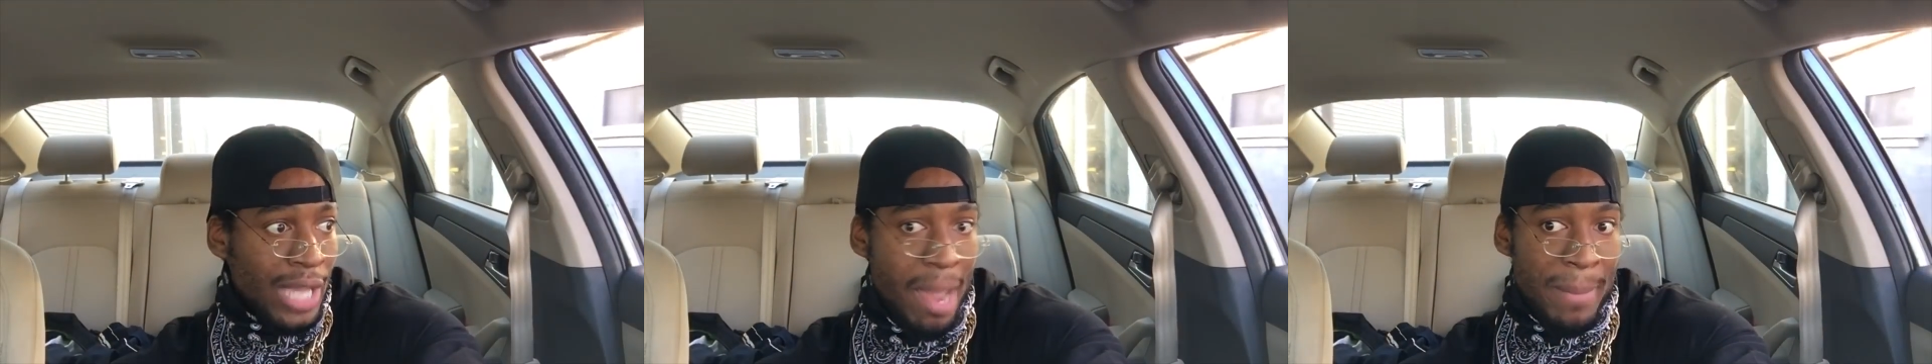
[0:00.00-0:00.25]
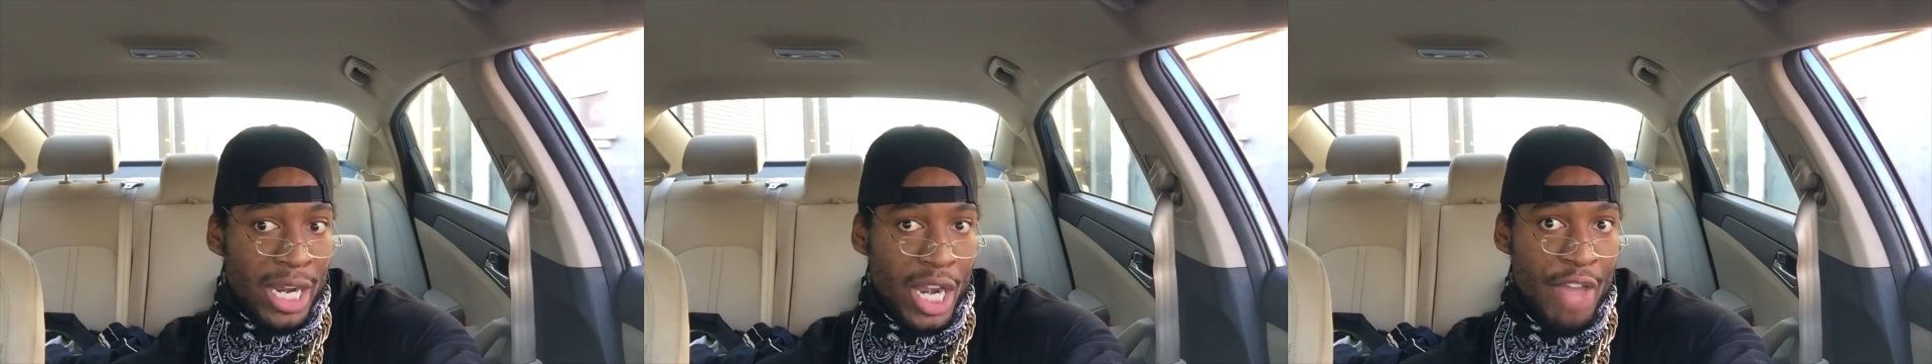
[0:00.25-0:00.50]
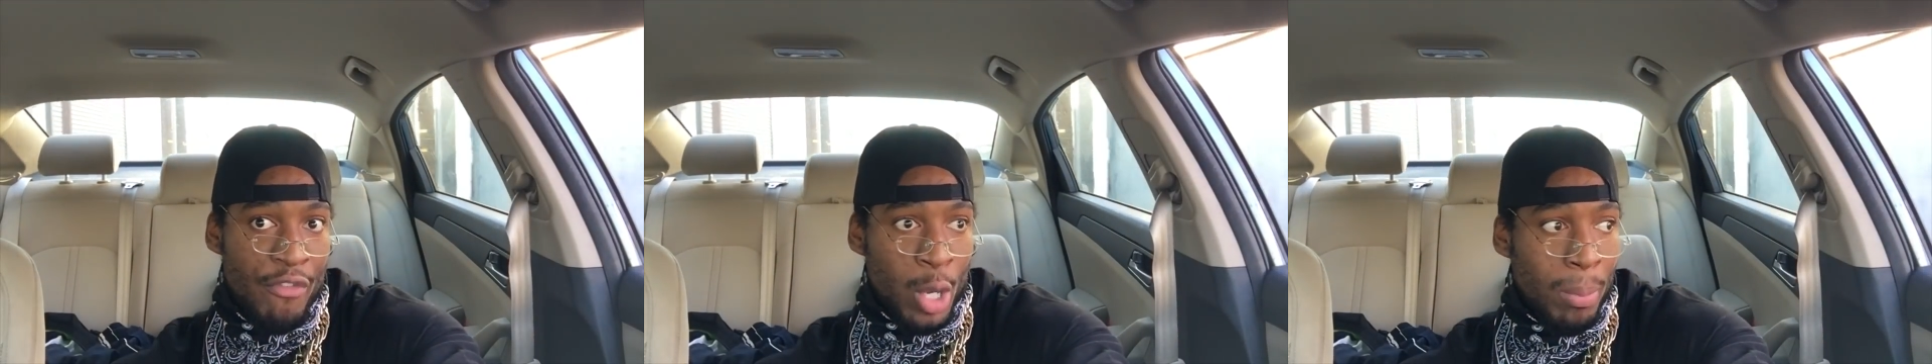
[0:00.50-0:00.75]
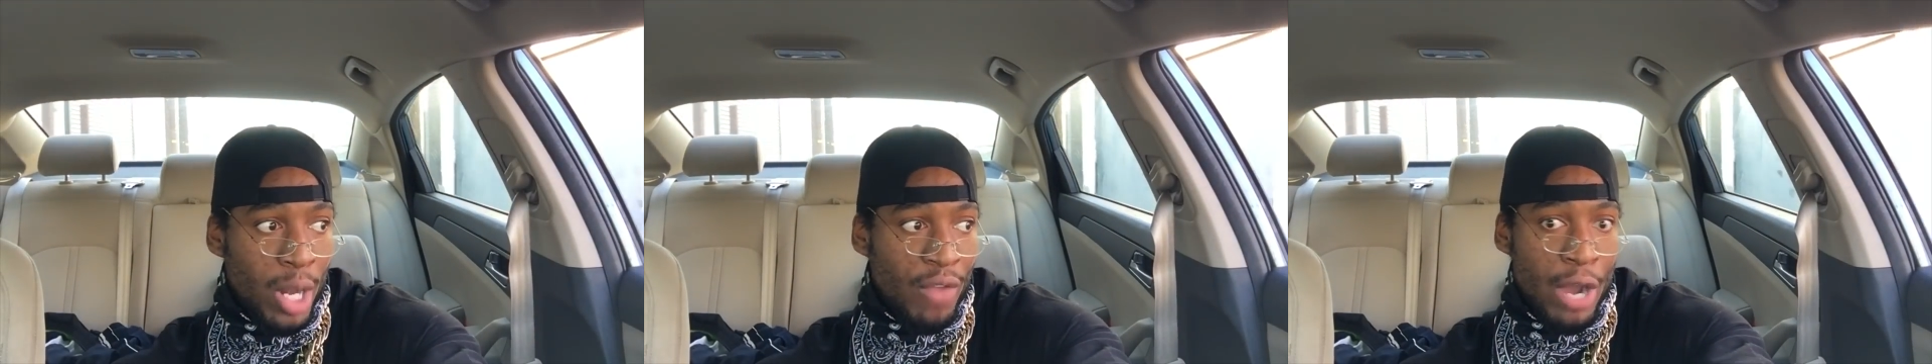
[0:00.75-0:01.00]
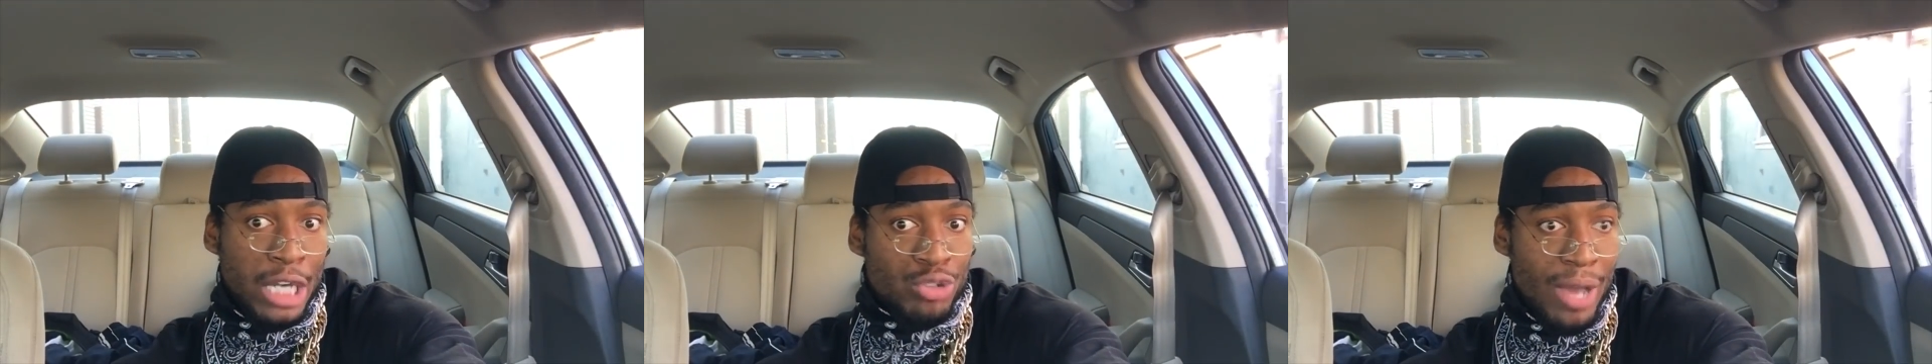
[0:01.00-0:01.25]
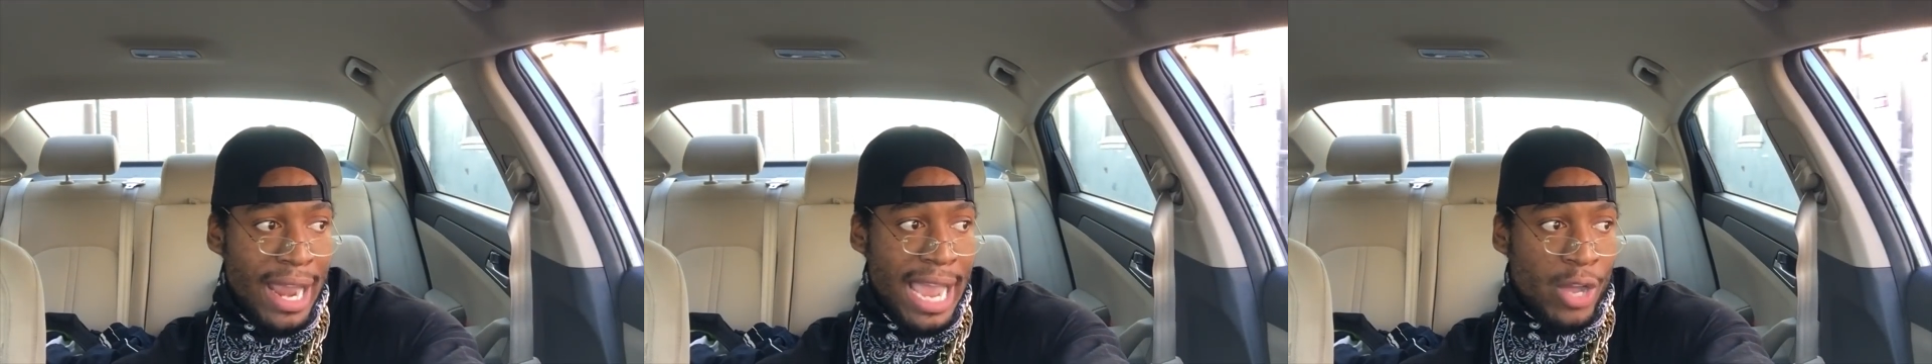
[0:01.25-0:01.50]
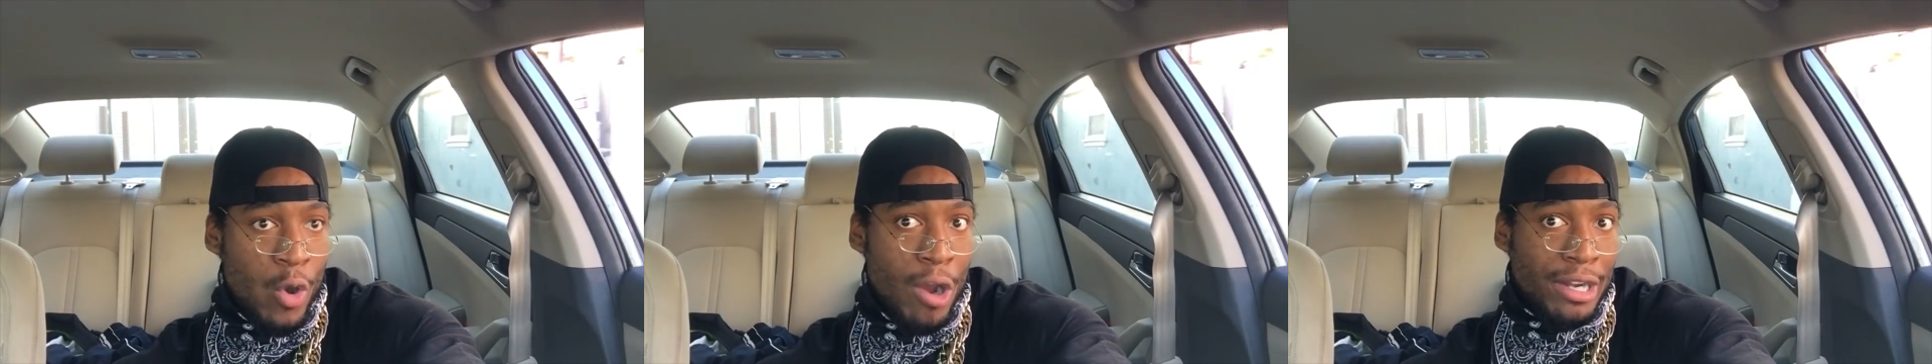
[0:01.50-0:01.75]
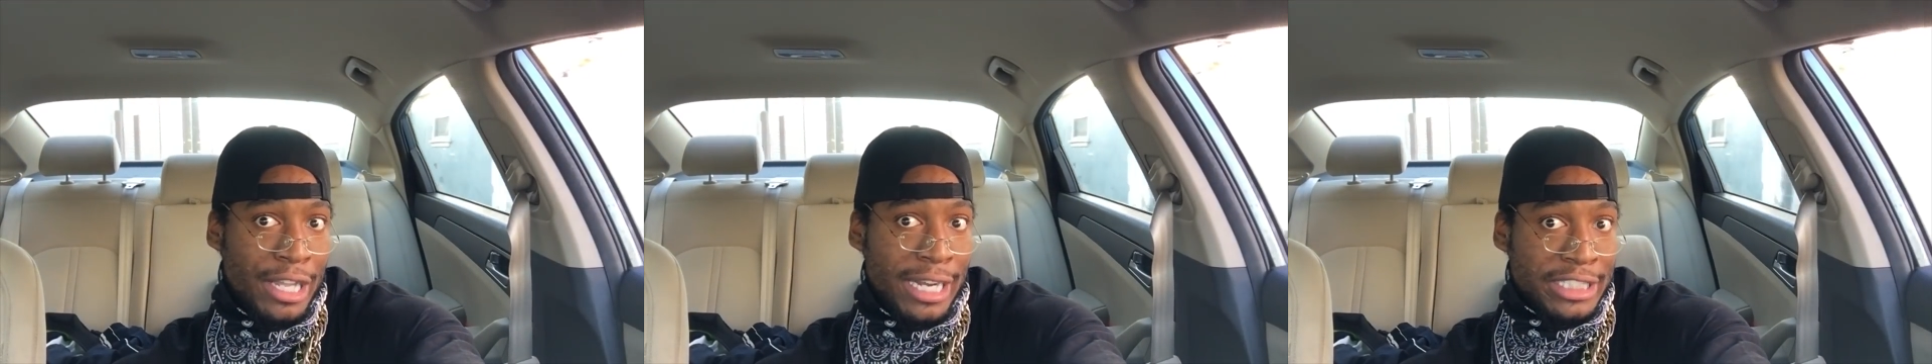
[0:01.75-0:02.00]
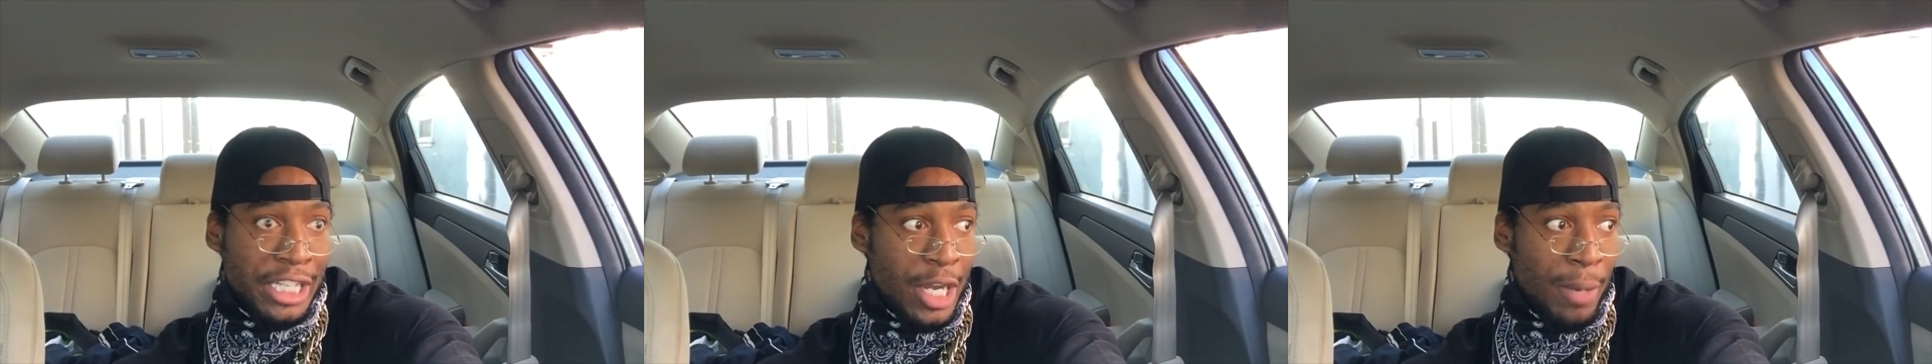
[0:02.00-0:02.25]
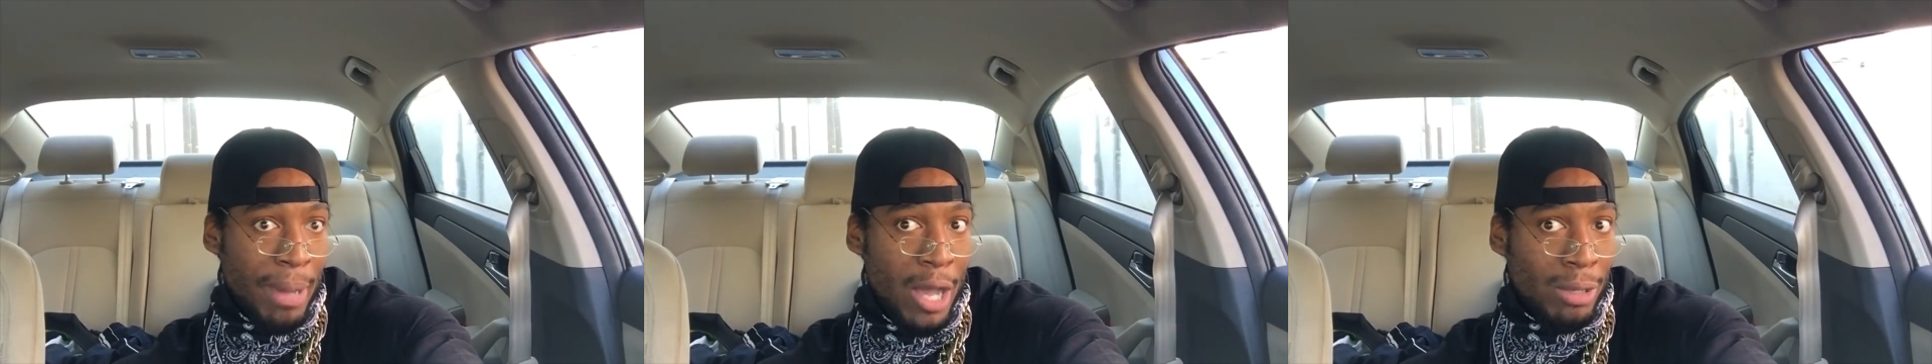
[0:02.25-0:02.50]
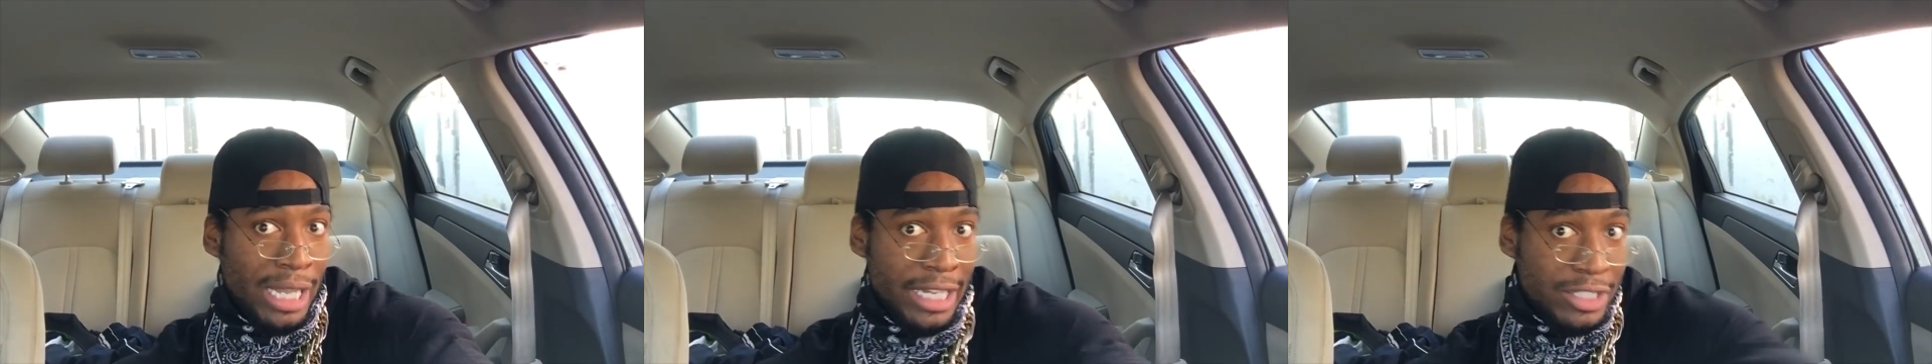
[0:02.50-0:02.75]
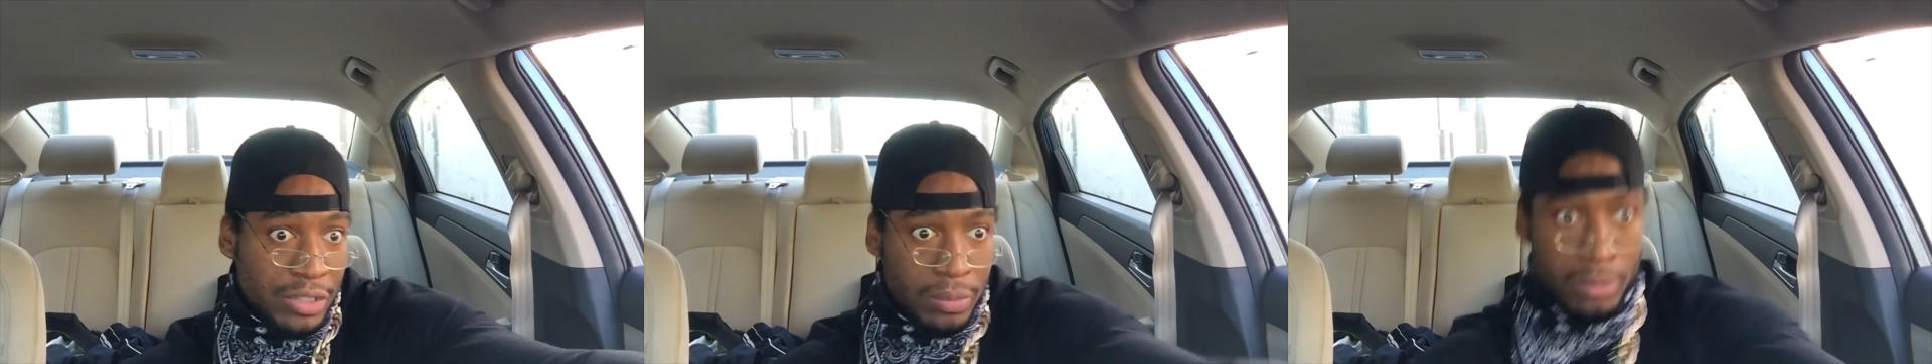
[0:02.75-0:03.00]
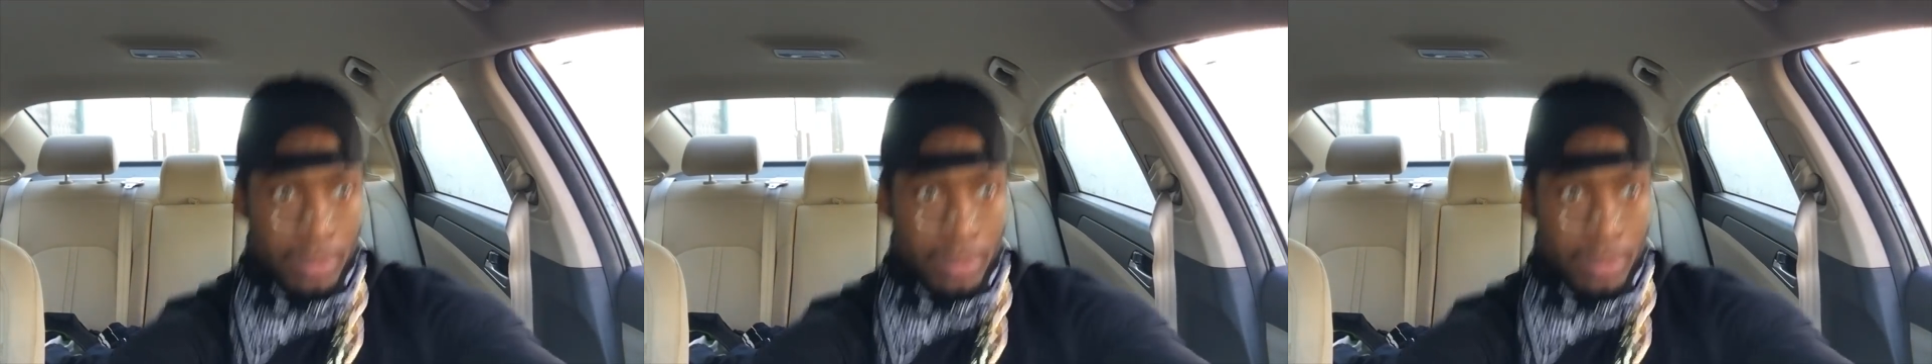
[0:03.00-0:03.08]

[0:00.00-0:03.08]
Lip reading: I made a left on the boulevard, try to act hard, and I seen the police.